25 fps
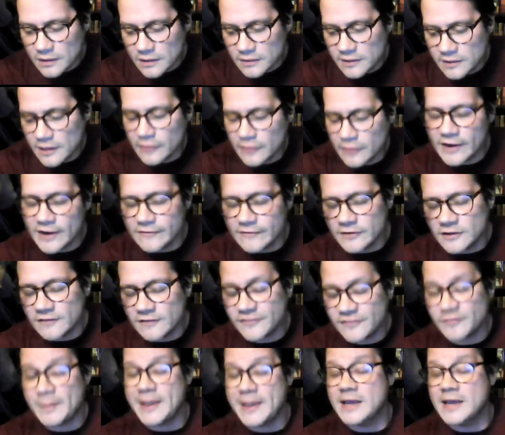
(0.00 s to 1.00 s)
the arrival of
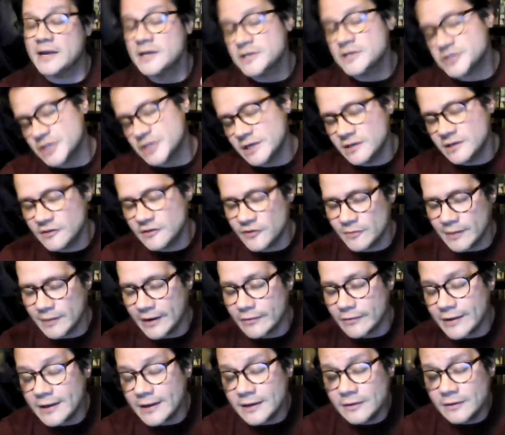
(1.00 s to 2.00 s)
Spanish into
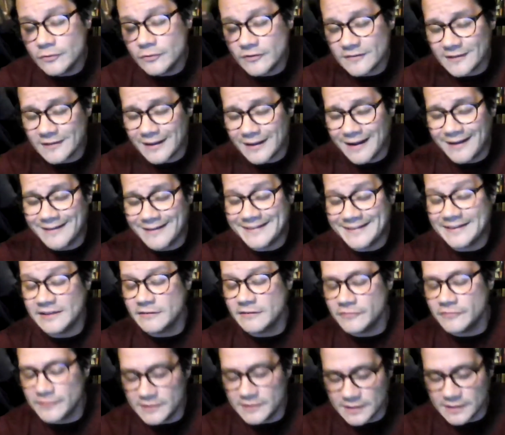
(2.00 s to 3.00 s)
my writing was a
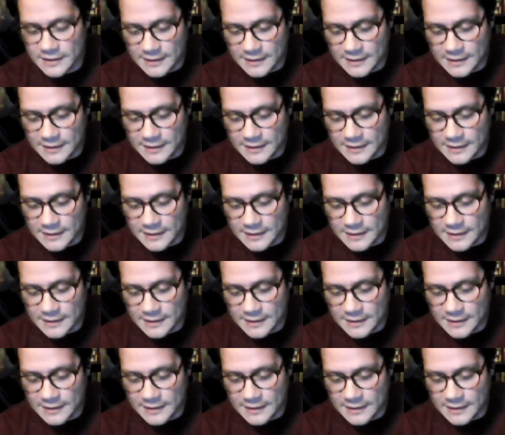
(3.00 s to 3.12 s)
gift.